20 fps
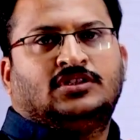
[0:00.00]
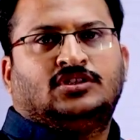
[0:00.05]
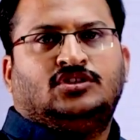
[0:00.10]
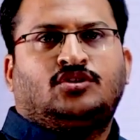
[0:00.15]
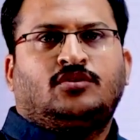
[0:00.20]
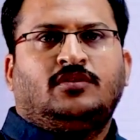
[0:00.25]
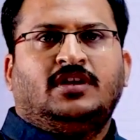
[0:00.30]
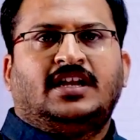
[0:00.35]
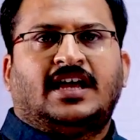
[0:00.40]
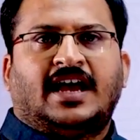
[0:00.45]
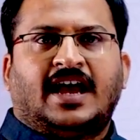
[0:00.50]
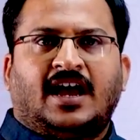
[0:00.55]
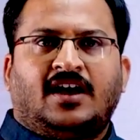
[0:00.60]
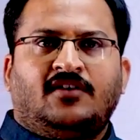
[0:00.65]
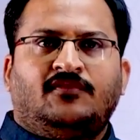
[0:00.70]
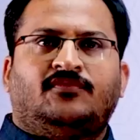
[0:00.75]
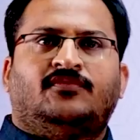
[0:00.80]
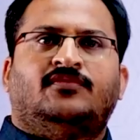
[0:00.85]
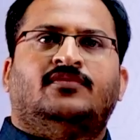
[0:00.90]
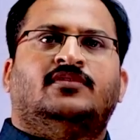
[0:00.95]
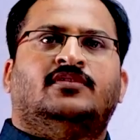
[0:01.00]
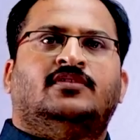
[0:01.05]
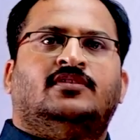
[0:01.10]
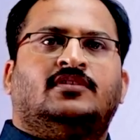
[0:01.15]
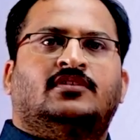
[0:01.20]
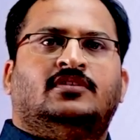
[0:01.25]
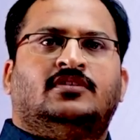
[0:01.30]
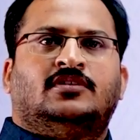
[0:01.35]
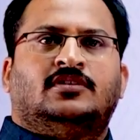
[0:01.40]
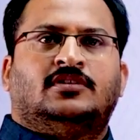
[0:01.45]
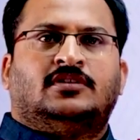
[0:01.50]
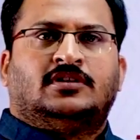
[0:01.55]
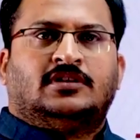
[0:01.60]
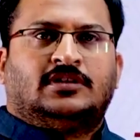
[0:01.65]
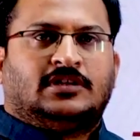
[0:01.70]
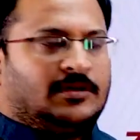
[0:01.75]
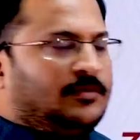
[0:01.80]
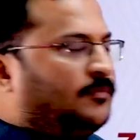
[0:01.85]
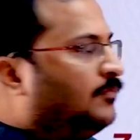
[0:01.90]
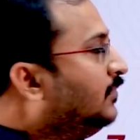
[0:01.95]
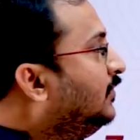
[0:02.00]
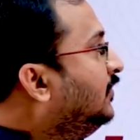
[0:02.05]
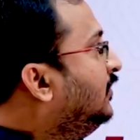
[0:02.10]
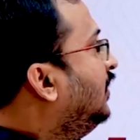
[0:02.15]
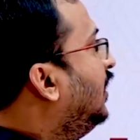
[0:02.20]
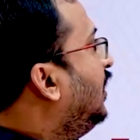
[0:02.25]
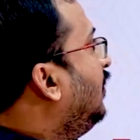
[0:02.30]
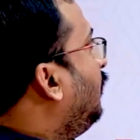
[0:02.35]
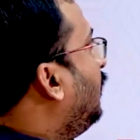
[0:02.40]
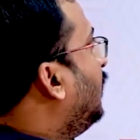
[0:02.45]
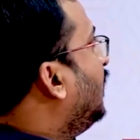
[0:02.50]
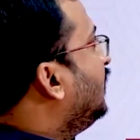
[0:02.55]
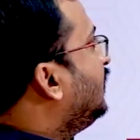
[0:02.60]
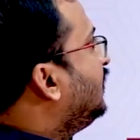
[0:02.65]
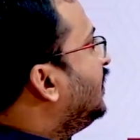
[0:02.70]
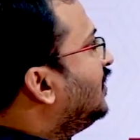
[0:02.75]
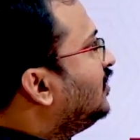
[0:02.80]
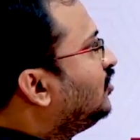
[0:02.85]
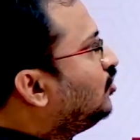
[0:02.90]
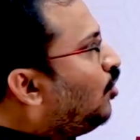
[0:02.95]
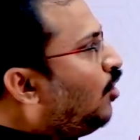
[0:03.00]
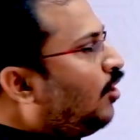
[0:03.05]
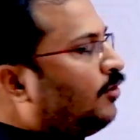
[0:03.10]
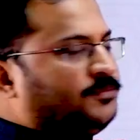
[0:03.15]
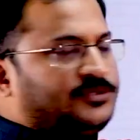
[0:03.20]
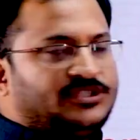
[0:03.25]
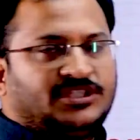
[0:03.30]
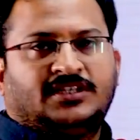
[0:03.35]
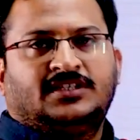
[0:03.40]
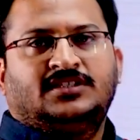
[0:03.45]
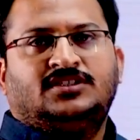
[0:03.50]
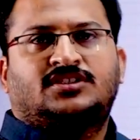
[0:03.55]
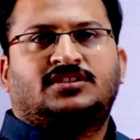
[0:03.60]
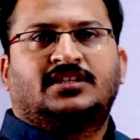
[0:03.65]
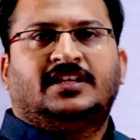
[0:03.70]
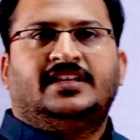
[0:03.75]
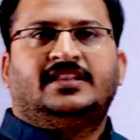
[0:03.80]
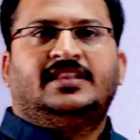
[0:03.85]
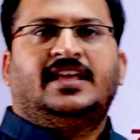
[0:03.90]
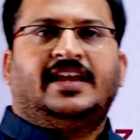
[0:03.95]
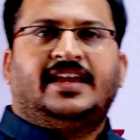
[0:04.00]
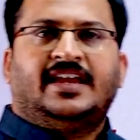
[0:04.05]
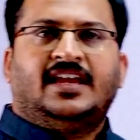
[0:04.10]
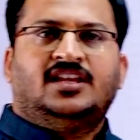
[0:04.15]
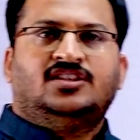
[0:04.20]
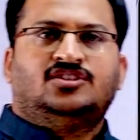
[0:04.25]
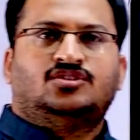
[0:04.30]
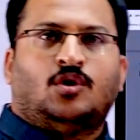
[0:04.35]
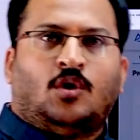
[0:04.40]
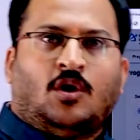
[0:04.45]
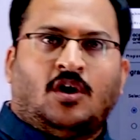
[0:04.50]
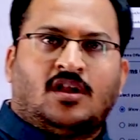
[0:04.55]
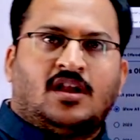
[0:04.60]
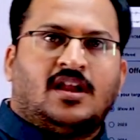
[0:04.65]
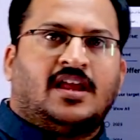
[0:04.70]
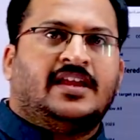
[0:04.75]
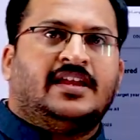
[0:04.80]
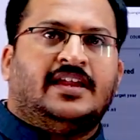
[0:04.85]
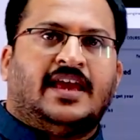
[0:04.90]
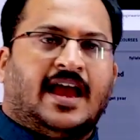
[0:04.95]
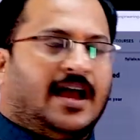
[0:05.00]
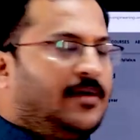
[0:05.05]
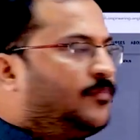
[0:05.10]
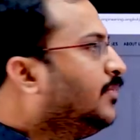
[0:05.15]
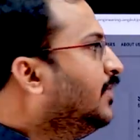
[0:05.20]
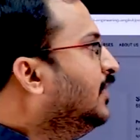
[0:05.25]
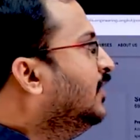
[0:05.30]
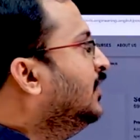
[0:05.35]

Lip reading: you will have the purchase options in the ACE online app.